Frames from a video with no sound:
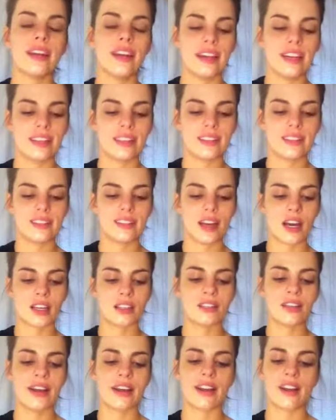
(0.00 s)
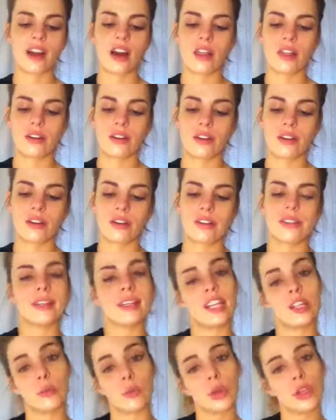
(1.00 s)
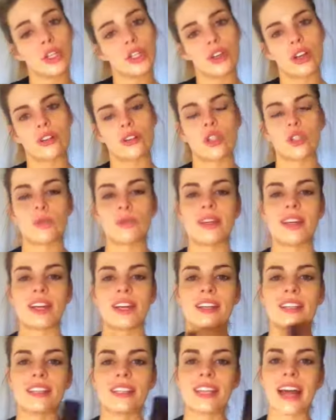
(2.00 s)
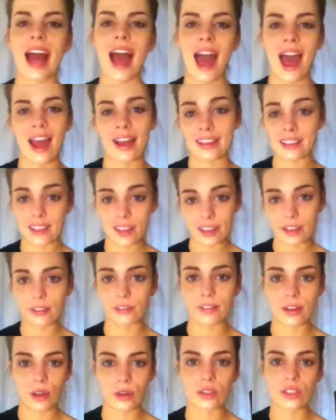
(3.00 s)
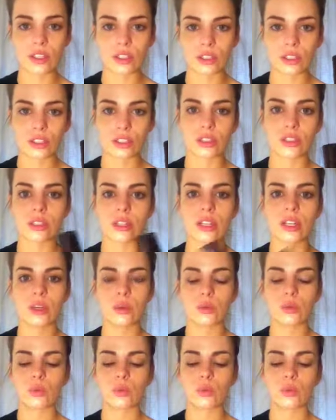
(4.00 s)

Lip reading: It's unlike other tinted moisturizers because it acts like a foundation. It